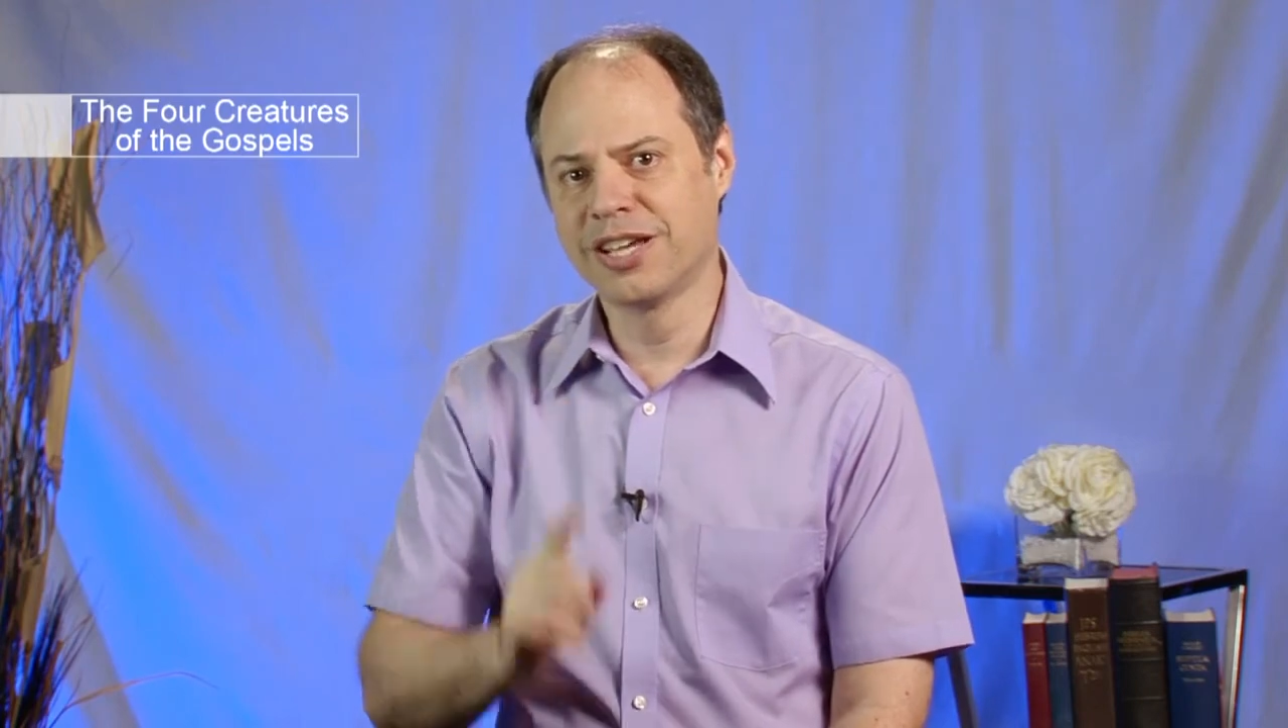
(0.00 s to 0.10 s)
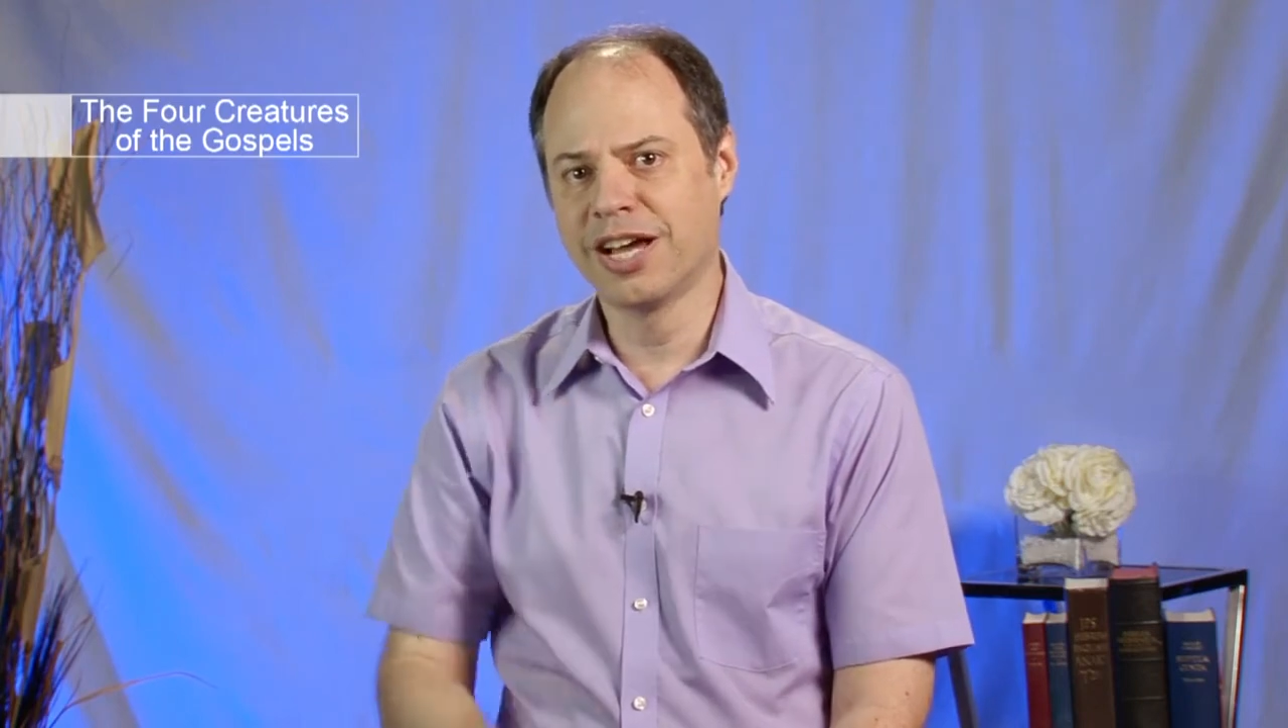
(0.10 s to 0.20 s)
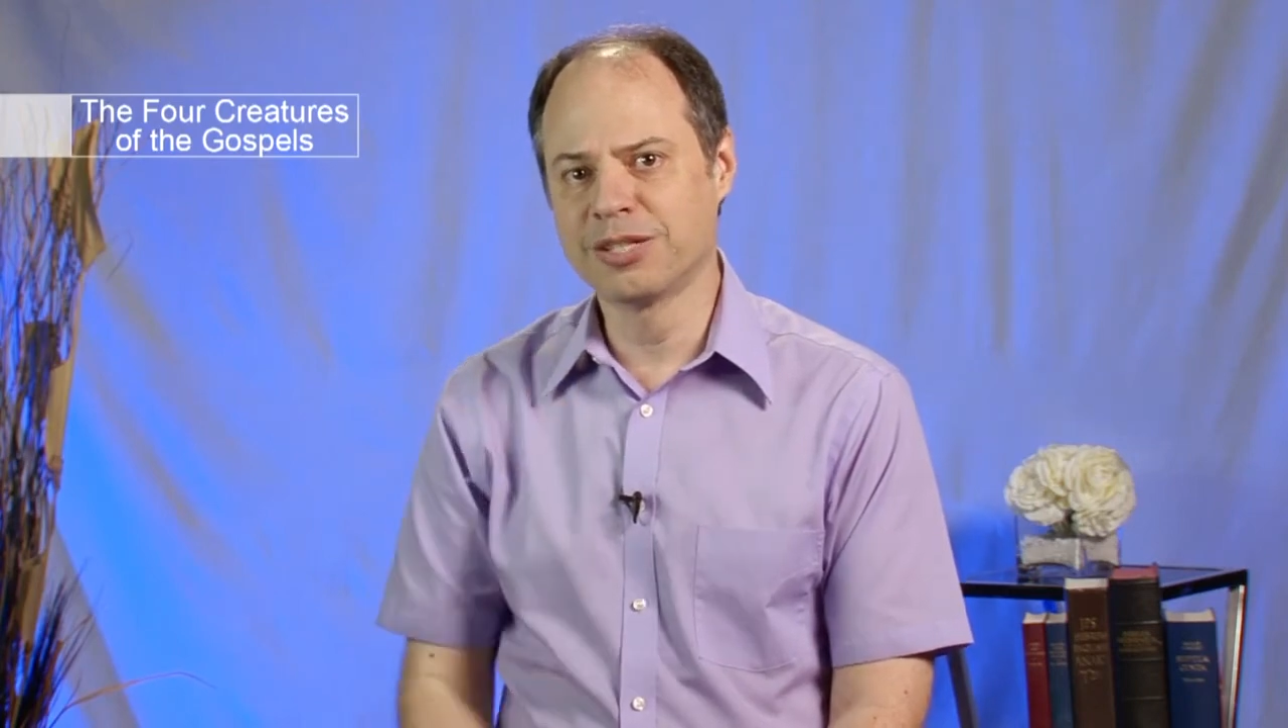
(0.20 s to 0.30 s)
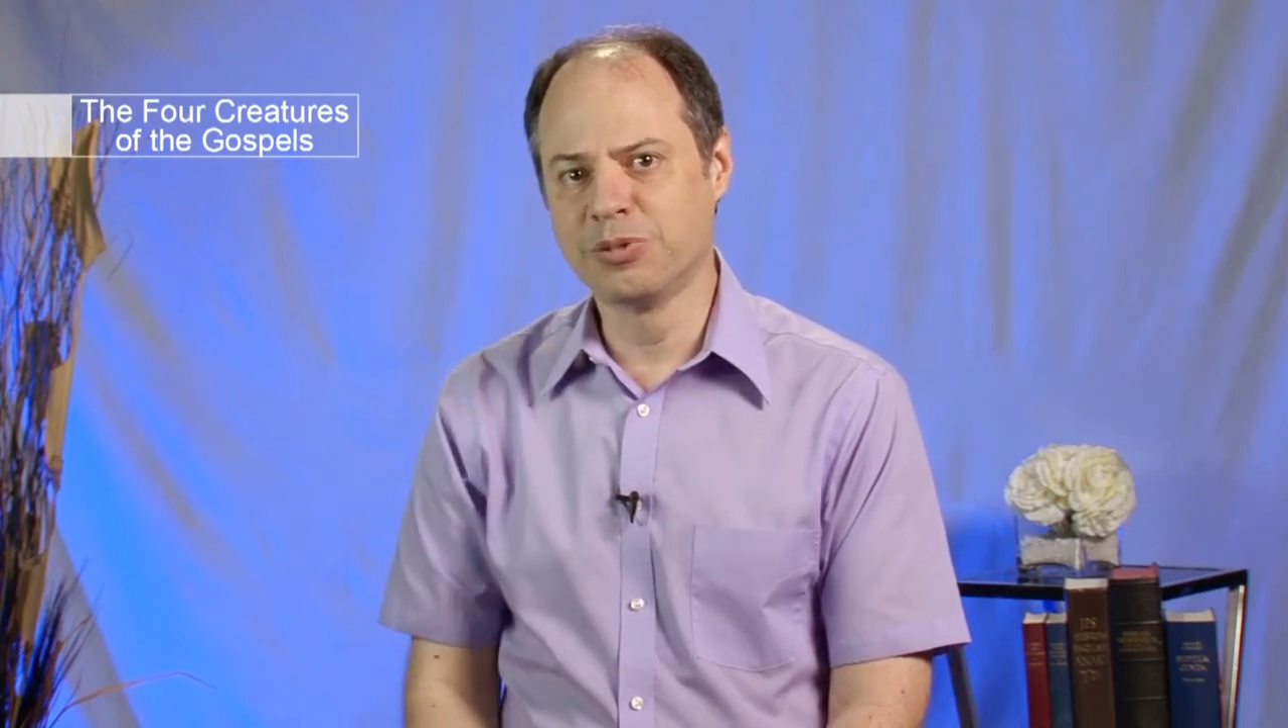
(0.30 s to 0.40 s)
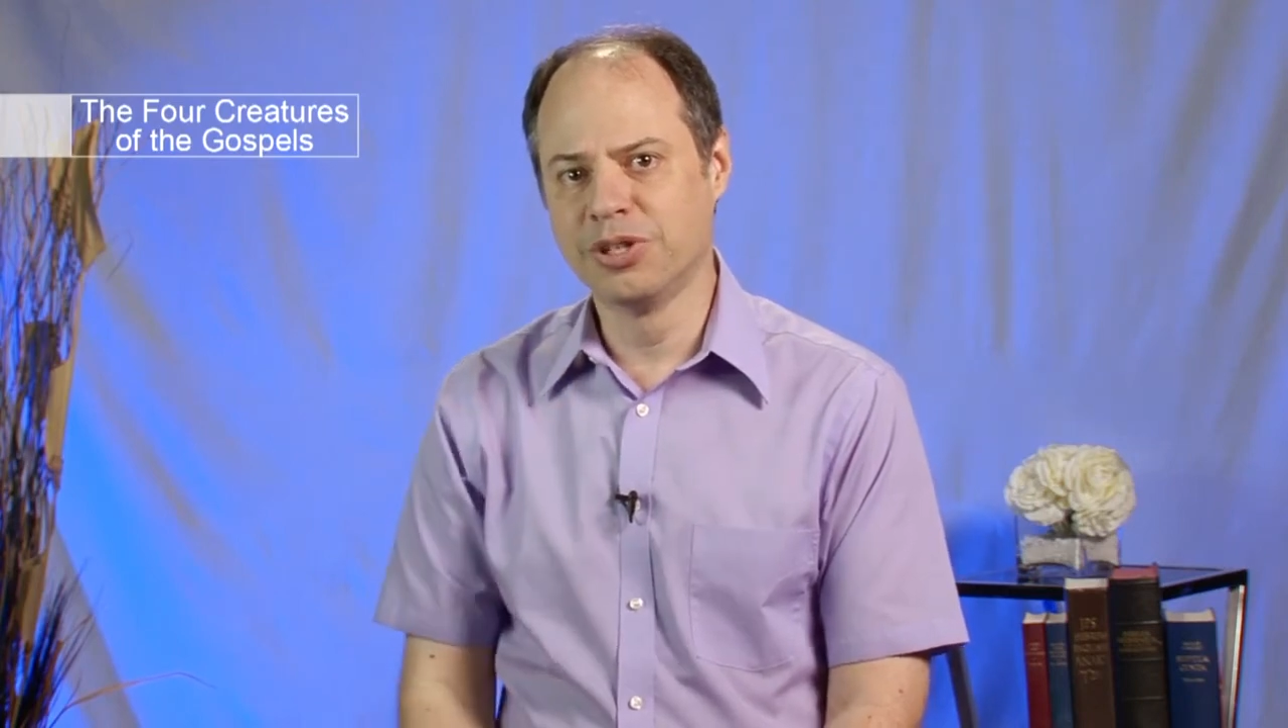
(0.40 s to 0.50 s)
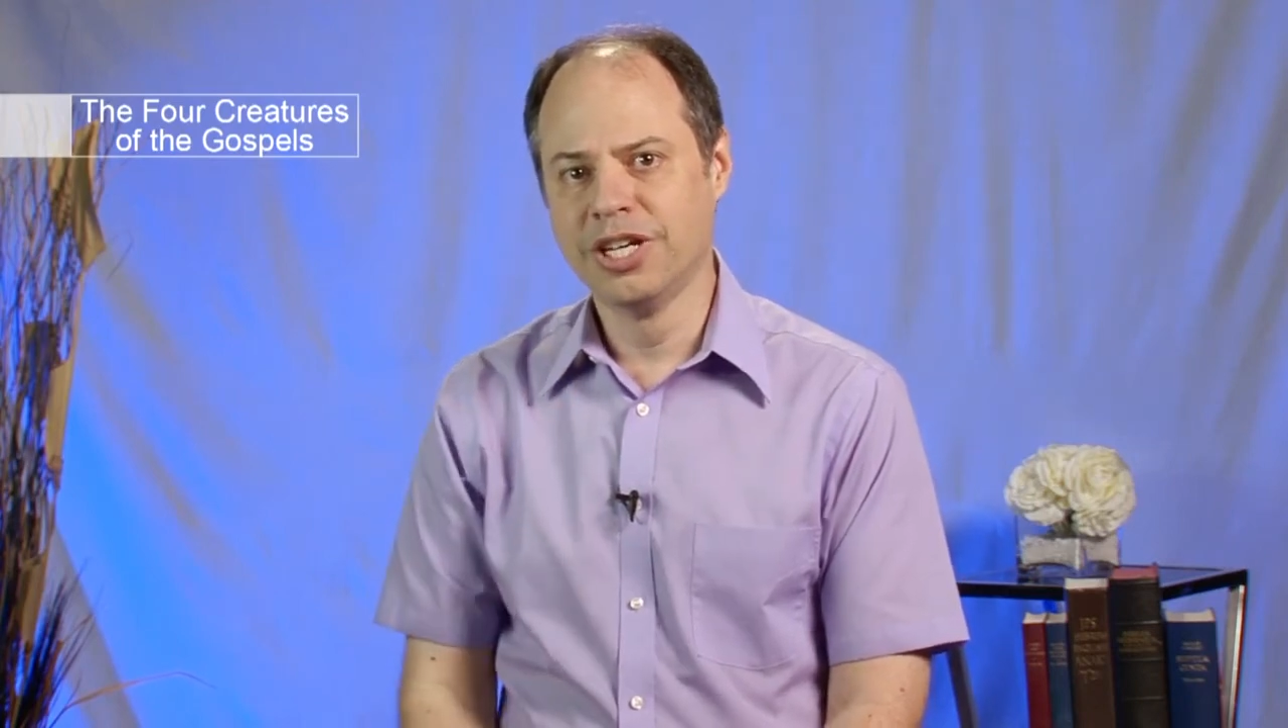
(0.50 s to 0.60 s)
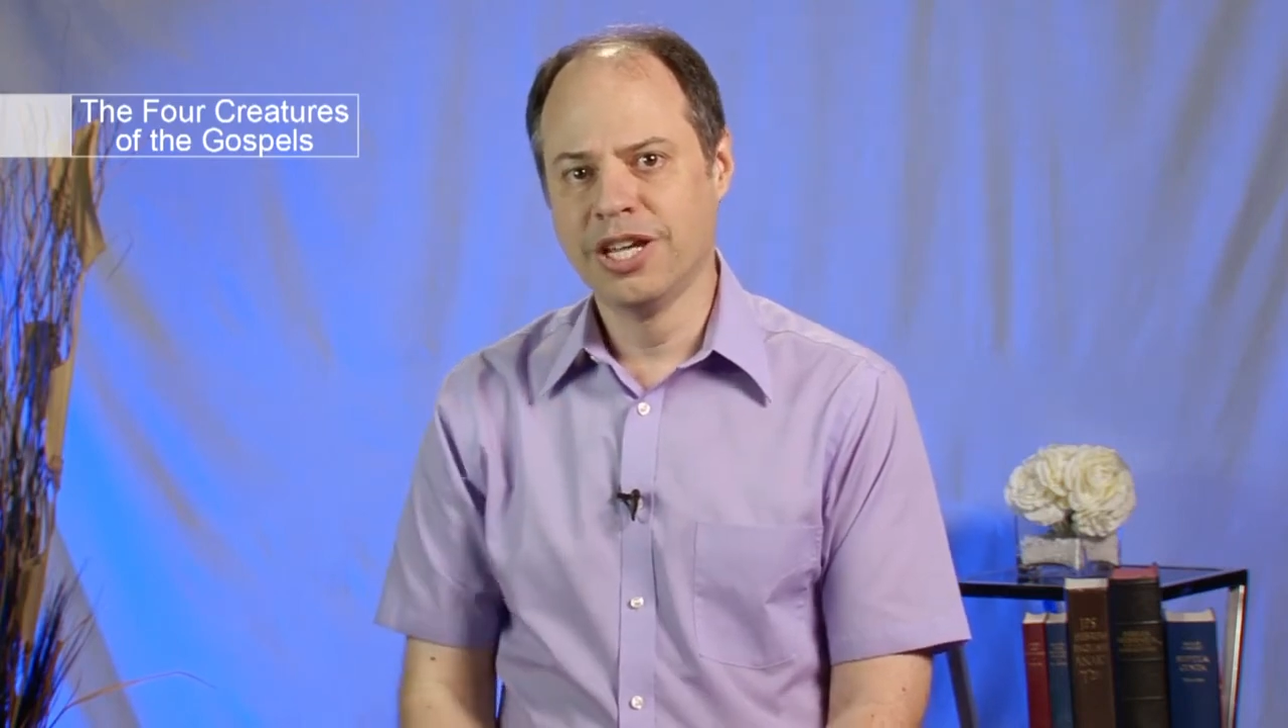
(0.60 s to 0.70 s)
Gospel.